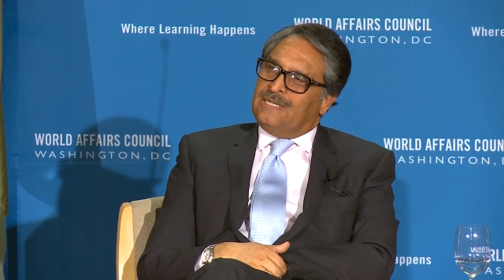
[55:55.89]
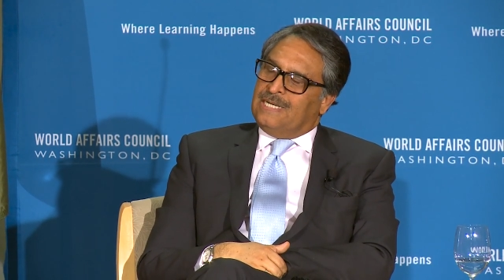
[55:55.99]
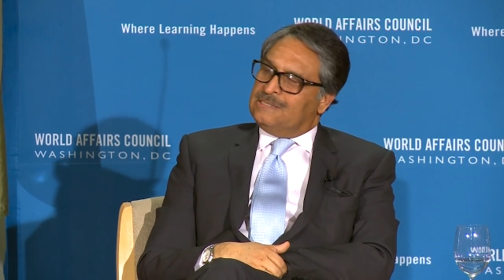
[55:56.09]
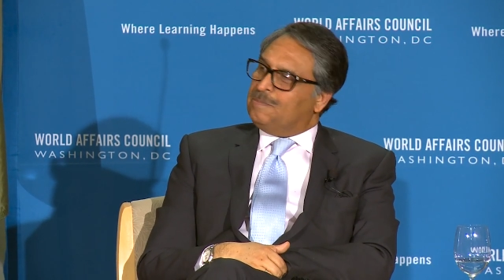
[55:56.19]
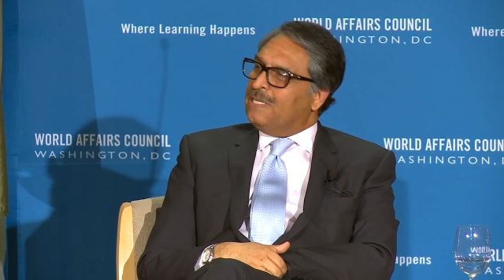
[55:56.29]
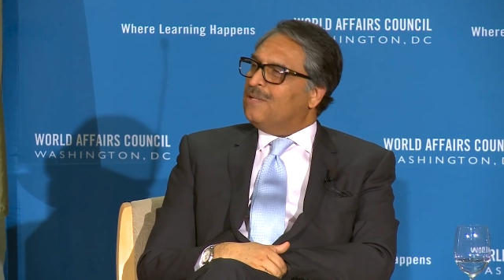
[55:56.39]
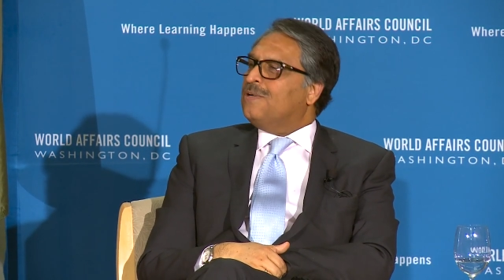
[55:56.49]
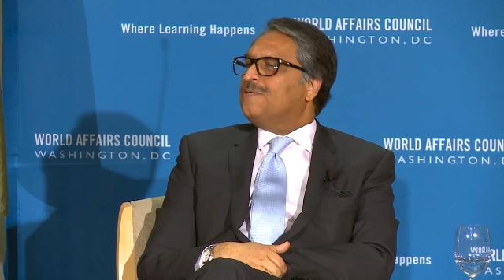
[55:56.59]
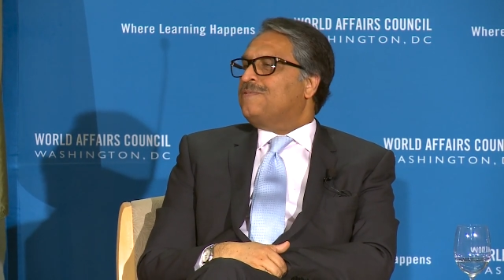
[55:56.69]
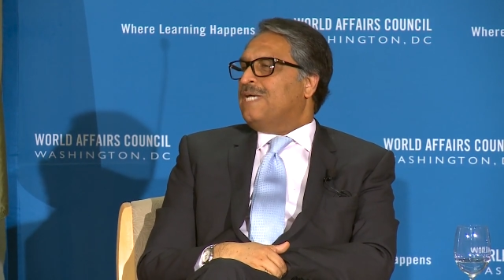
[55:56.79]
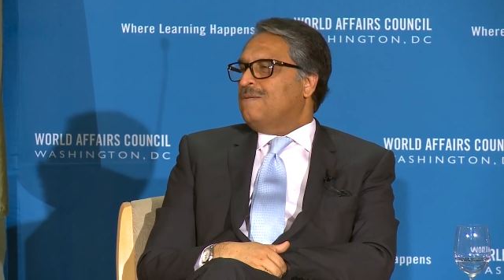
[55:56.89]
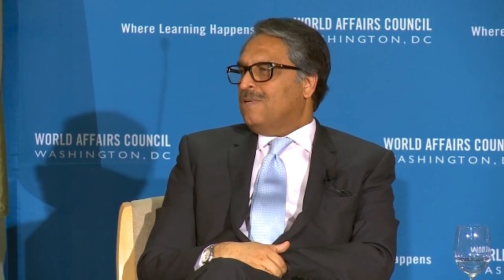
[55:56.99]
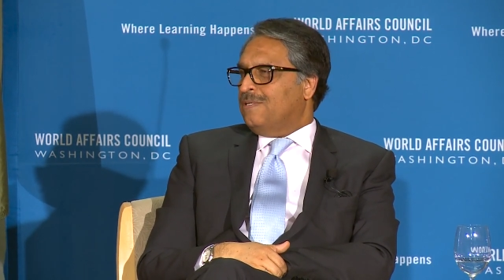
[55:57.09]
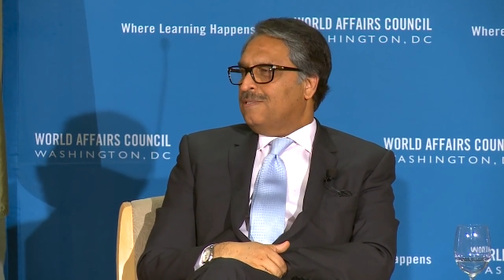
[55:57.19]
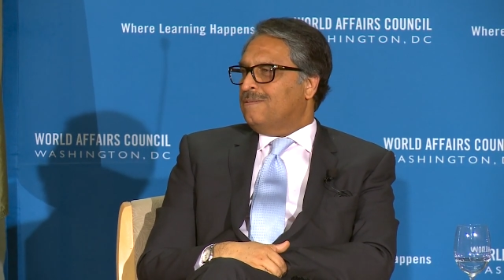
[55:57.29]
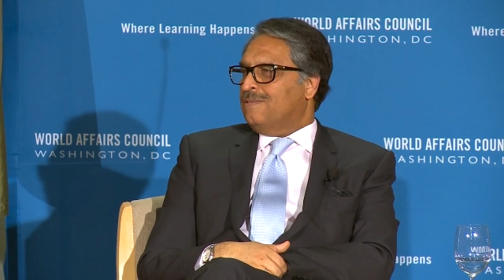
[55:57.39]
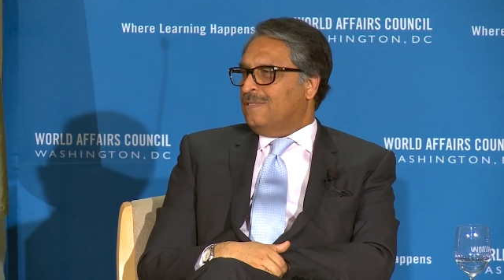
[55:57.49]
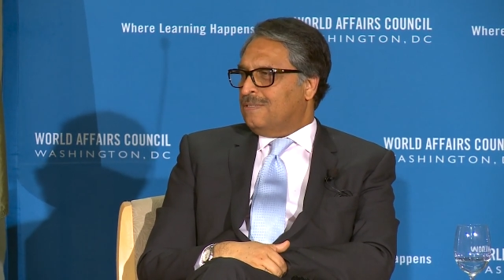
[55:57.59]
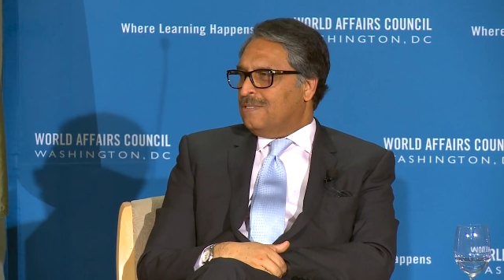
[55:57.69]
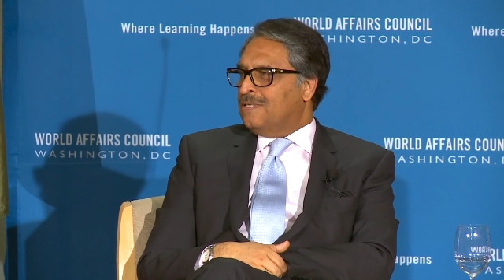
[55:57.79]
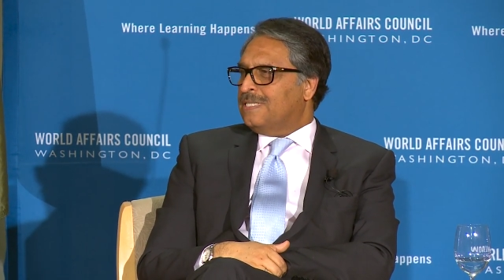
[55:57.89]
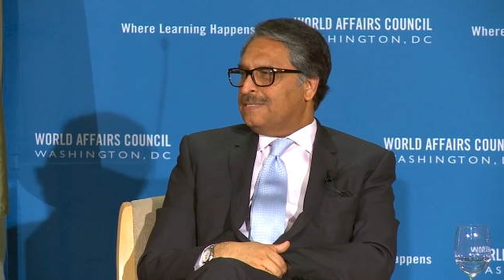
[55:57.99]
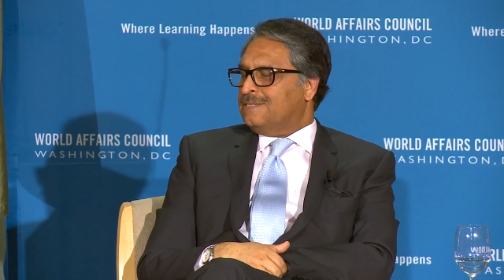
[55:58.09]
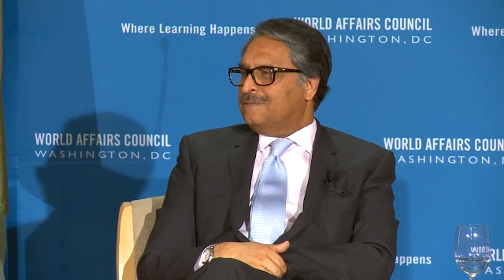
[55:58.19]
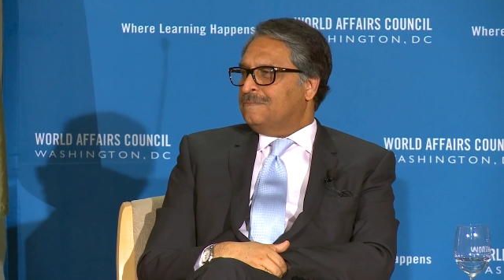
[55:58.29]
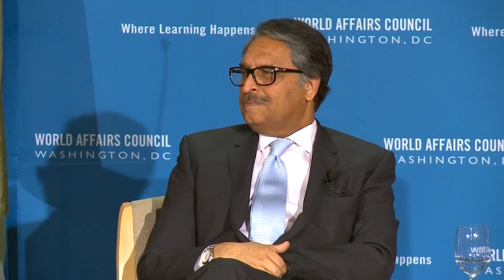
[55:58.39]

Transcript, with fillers: I spend a lot of time on, on Congress.